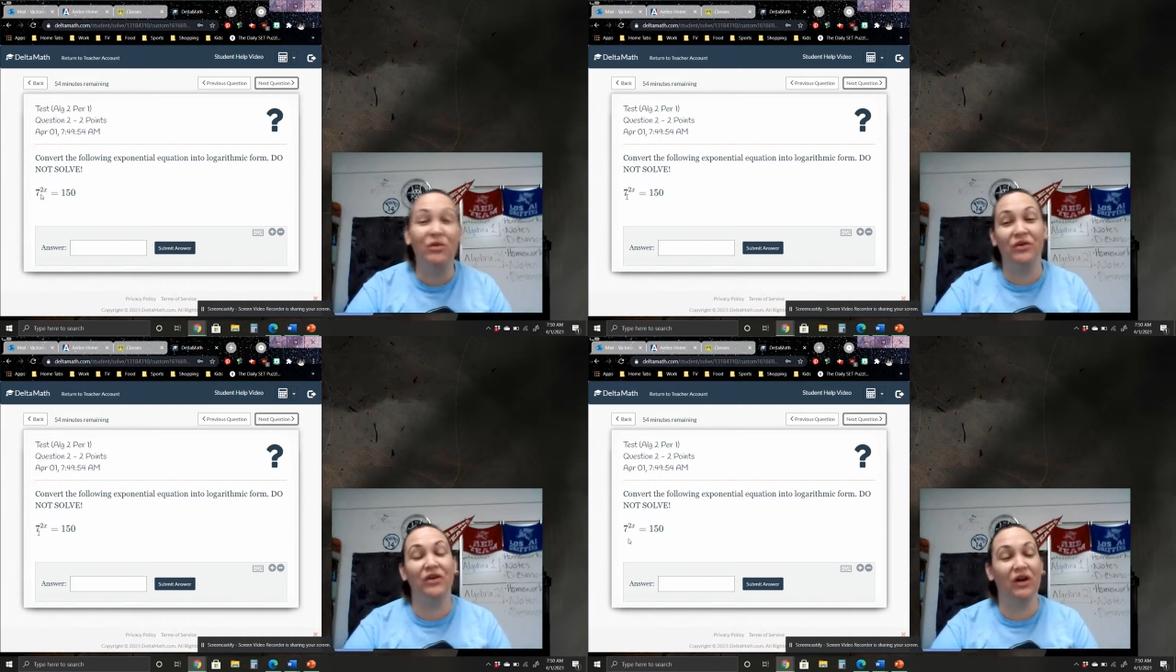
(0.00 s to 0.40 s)

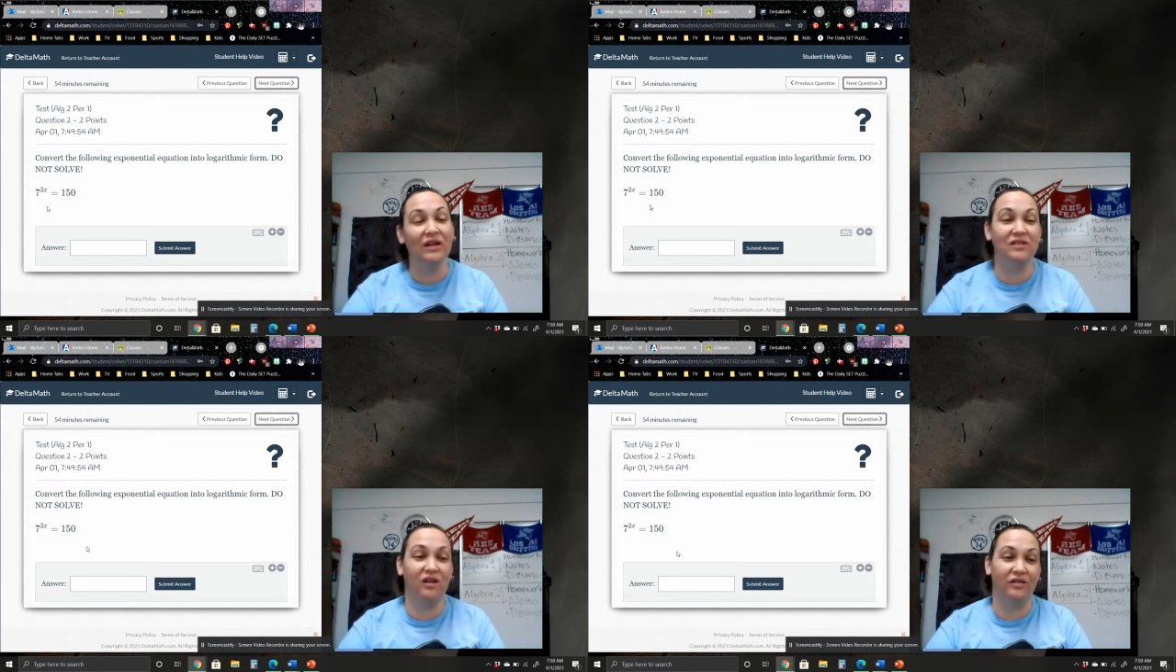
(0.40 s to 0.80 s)
we're
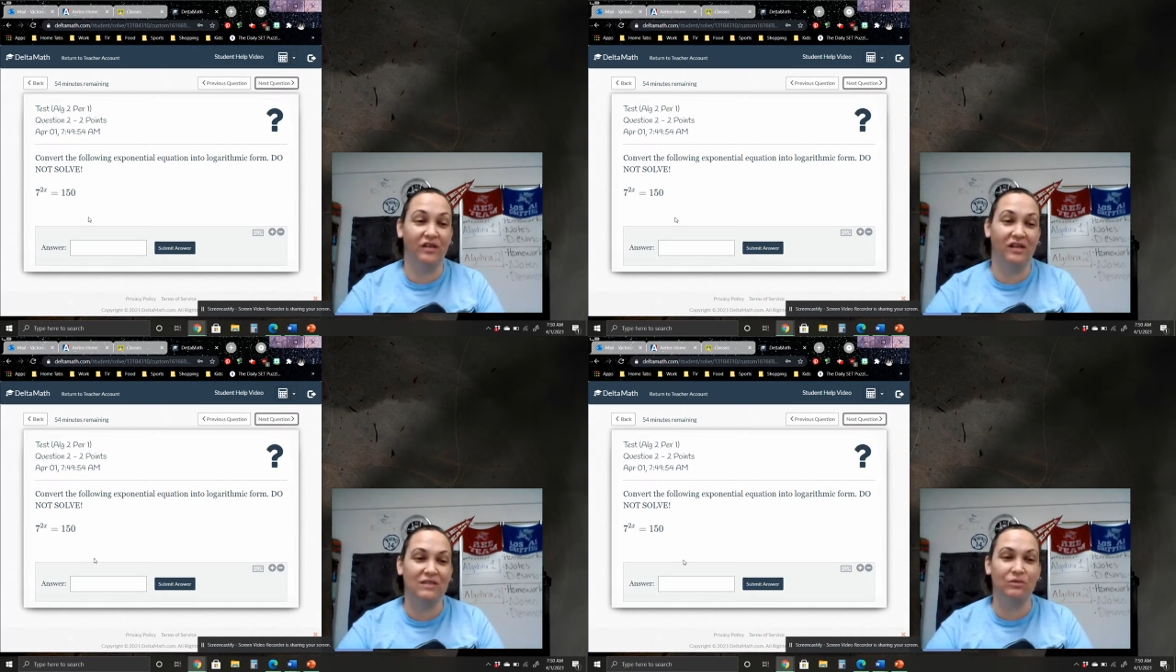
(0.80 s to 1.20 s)
not solving
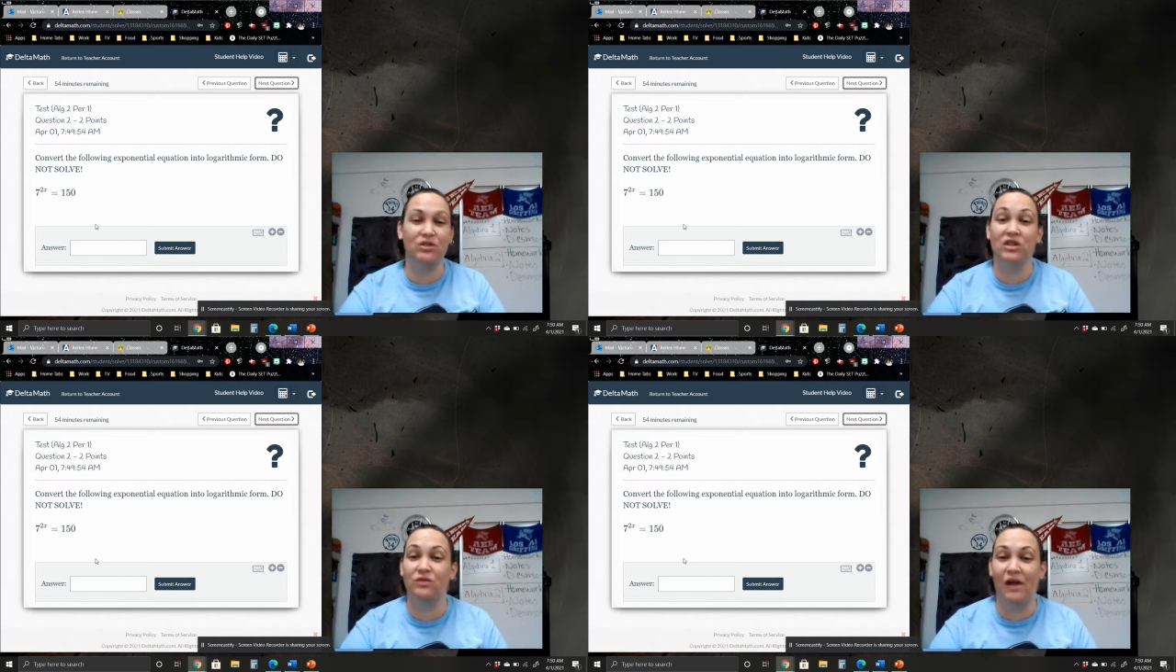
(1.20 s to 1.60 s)
this. We're
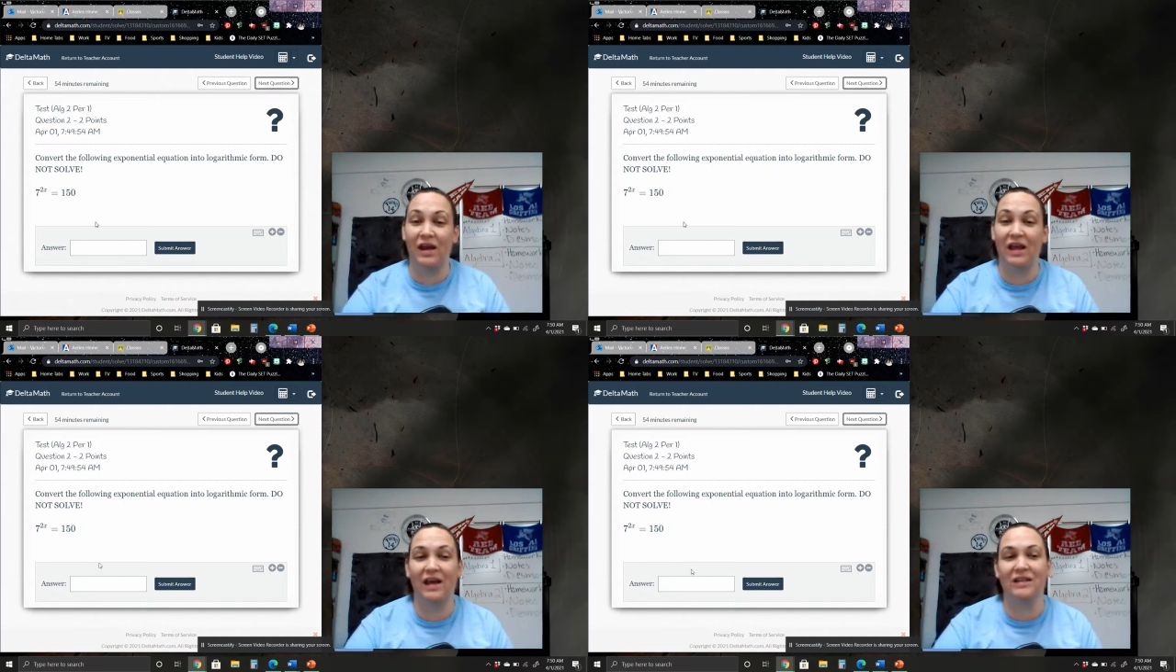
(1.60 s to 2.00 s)
just
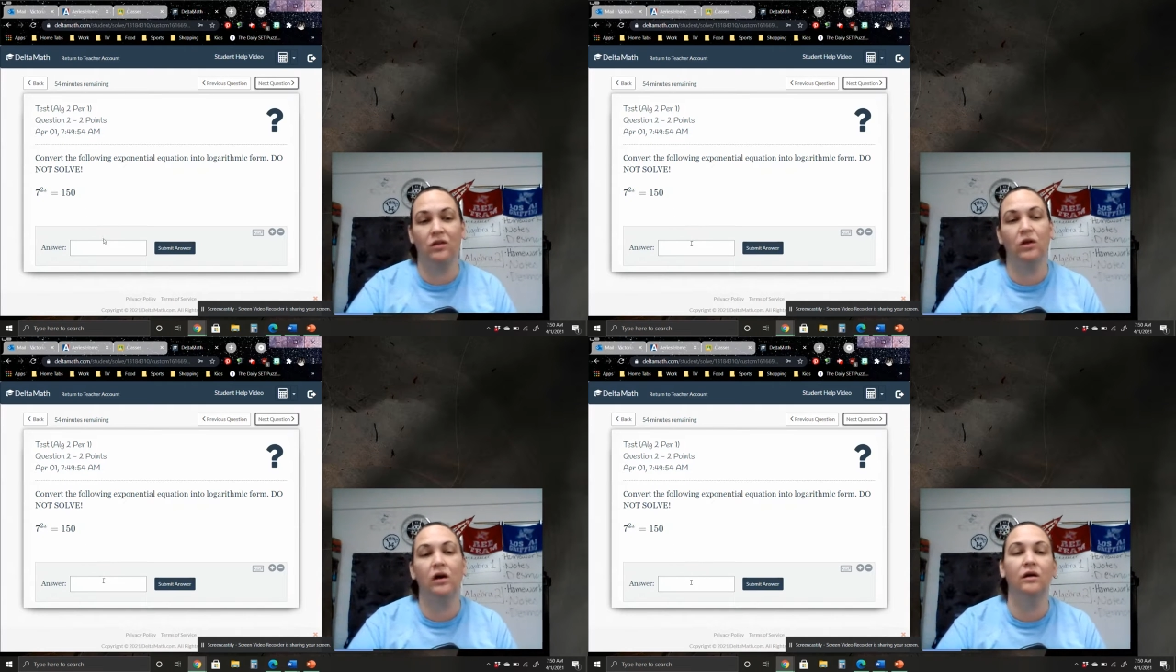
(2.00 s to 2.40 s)
writing it as a
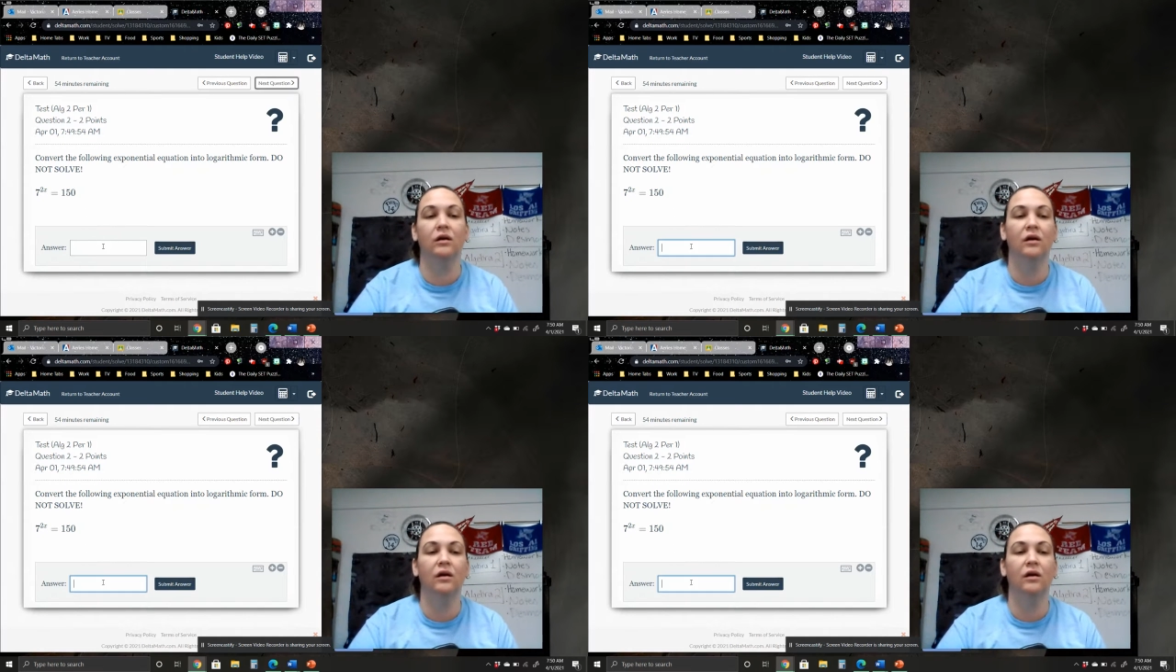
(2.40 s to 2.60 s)
log.